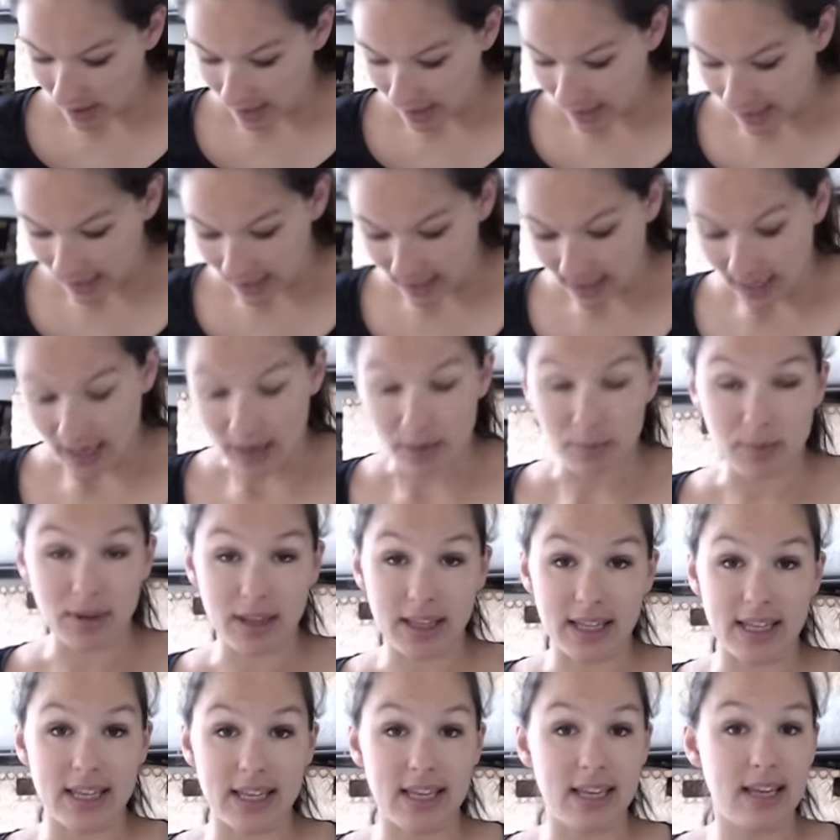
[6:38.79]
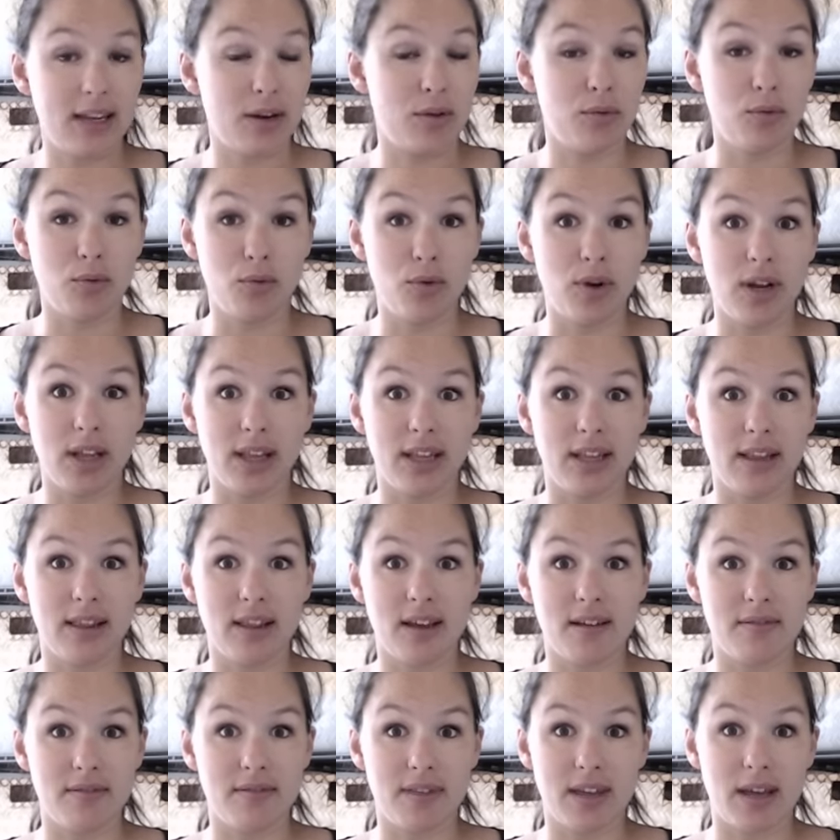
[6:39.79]
And I really, really
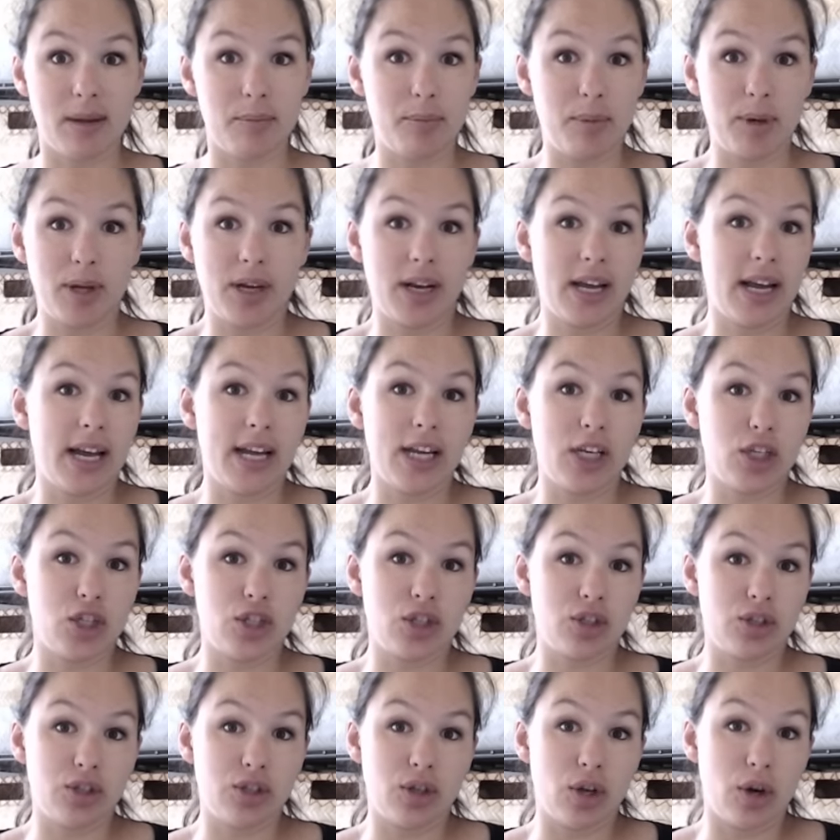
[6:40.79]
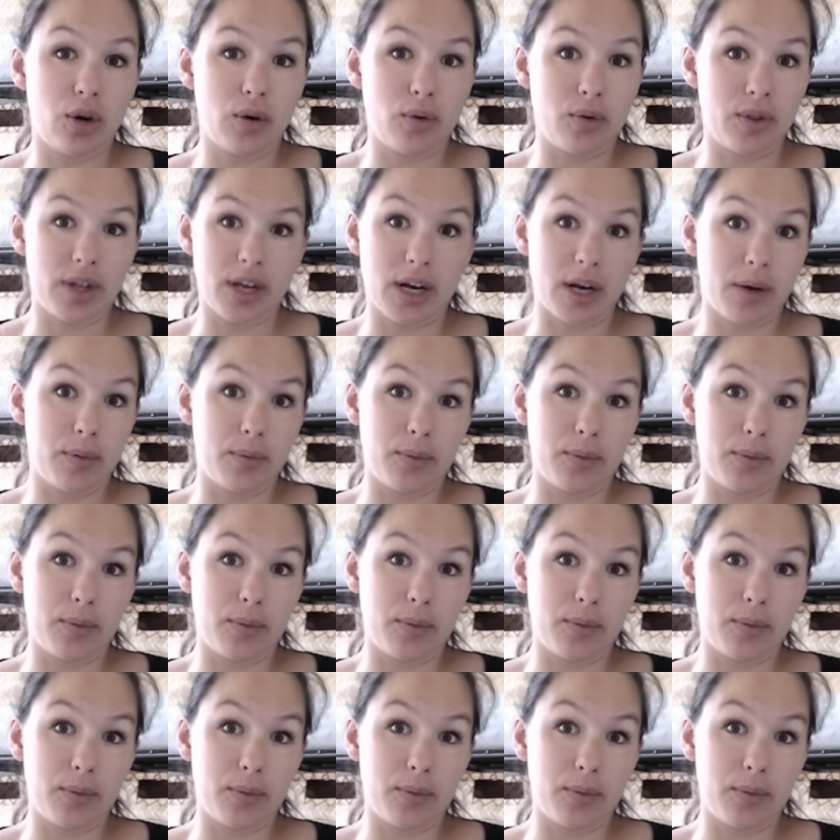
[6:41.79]
love that, but I just know that